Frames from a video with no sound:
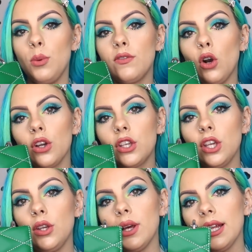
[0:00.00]
We've got a
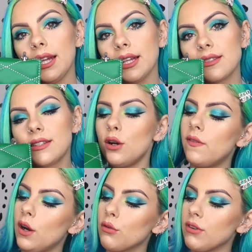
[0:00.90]
cute little
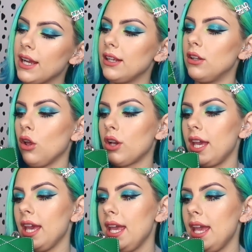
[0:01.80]
silver ring
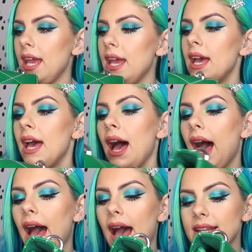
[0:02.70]
locket here
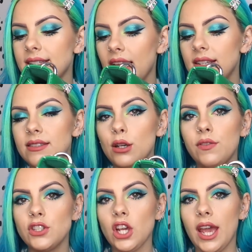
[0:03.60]
and a
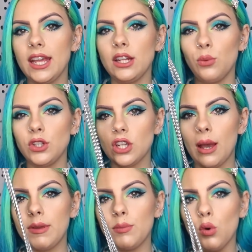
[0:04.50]
silver chain which
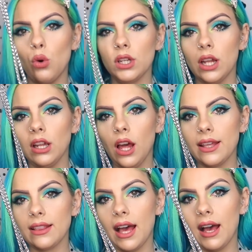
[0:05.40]
can be worn
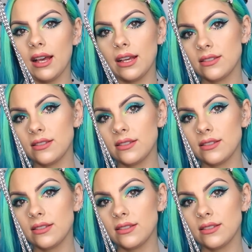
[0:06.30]
like that,